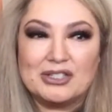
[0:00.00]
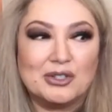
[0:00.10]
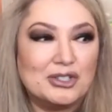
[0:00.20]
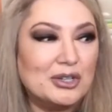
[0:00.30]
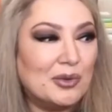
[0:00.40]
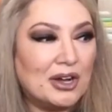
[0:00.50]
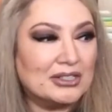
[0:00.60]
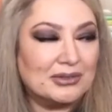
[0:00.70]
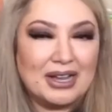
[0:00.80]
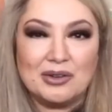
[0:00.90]
So she walked
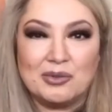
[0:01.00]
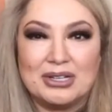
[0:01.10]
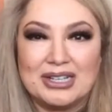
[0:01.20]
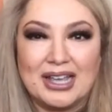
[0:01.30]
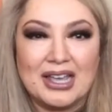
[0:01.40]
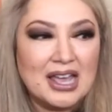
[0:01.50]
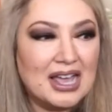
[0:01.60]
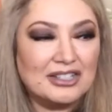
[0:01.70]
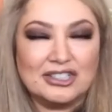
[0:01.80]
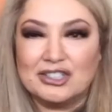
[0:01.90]
around one day
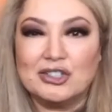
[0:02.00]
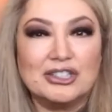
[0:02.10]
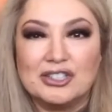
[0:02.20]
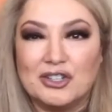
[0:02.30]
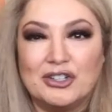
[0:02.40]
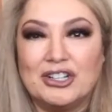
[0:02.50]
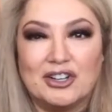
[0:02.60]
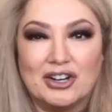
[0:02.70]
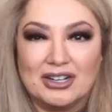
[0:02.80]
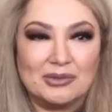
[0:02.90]
and just took the security
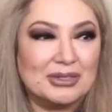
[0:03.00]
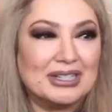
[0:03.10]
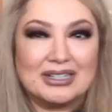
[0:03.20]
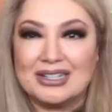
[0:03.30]
guard and was like,